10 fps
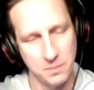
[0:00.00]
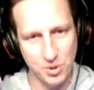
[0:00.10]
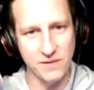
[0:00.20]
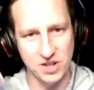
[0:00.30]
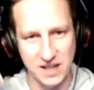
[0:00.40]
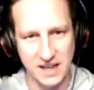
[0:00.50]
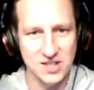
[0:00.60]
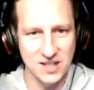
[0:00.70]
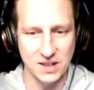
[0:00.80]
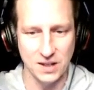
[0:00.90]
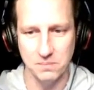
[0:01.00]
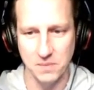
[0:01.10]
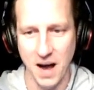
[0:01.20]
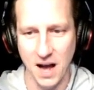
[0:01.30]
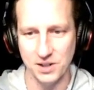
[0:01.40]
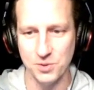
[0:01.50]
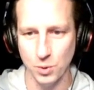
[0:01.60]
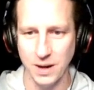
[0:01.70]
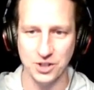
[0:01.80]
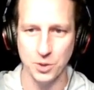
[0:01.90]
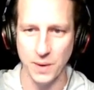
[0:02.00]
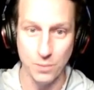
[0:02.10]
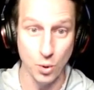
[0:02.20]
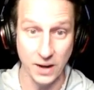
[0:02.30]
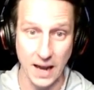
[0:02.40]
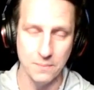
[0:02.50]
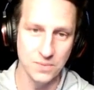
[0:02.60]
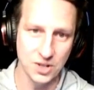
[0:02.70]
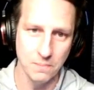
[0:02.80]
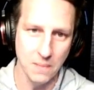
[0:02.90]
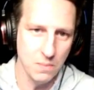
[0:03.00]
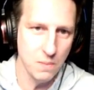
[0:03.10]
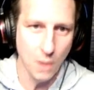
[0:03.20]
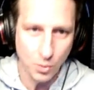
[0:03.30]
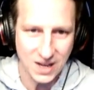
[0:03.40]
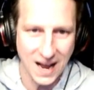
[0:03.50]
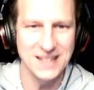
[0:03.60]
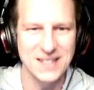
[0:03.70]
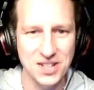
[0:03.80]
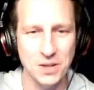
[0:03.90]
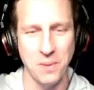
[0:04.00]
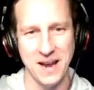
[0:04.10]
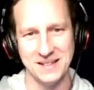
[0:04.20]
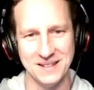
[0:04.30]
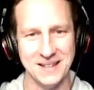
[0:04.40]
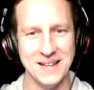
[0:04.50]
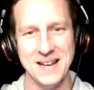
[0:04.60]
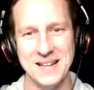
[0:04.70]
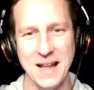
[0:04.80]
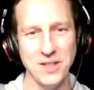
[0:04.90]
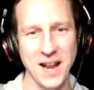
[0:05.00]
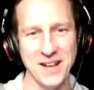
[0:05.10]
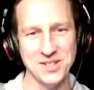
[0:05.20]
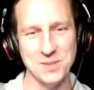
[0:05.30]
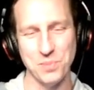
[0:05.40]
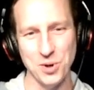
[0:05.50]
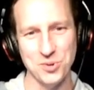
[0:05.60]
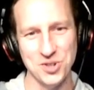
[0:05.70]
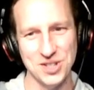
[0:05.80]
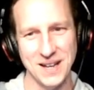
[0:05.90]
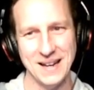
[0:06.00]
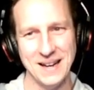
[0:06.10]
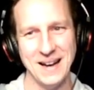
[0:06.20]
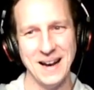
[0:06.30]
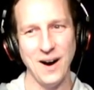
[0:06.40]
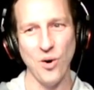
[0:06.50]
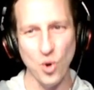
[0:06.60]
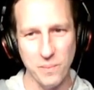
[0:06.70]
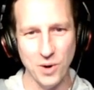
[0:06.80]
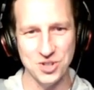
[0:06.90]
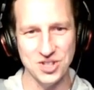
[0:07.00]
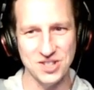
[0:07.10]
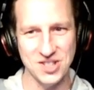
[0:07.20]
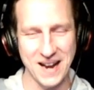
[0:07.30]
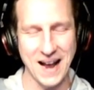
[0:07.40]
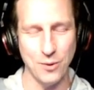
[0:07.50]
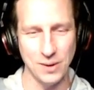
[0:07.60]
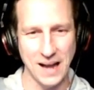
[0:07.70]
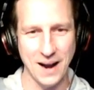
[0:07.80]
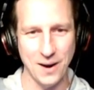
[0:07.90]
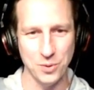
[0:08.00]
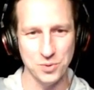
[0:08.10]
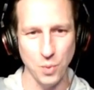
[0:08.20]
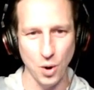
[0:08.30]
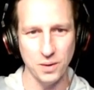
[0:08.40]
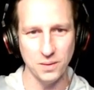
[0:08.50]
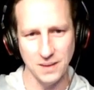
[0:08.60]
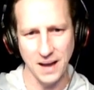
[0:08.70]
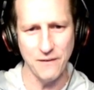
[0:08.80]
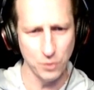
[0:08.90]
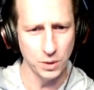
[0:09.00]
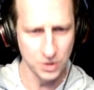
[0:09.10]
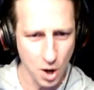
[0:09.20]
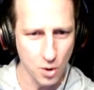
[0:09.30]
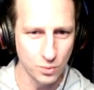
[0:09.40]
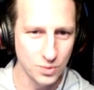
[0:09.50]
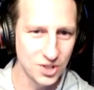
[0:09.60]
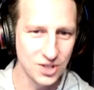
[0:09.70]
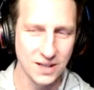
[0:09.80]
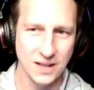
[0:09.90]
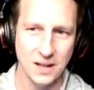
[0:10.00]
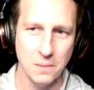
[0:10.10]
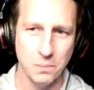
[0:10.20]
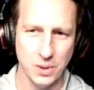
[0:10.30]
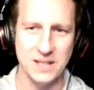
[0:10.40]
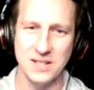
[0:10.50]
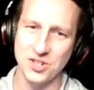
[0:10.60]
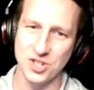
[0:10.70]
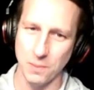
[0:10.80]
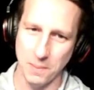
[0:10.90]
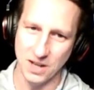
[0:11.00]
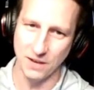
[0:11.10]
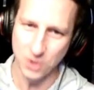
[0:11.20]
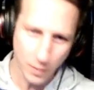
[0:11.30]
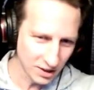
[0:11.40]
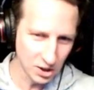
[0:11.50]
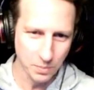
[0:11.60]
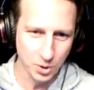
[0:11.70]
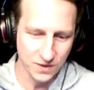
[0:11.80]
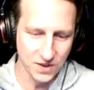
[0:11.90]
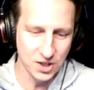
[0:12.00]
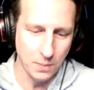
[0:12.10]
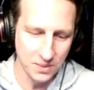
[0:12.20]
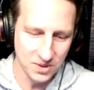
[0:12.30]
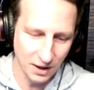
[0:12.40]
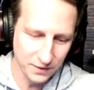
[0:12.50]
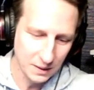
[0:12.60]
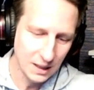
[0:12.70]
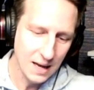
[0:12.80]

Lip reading: Previously, he said that the Marlins would actually win more games than maybe most anticipate. Nevertheless, Bruce almost said out loud what everyone knows, but he did stop himself. So well done to Bruce for stopping himself.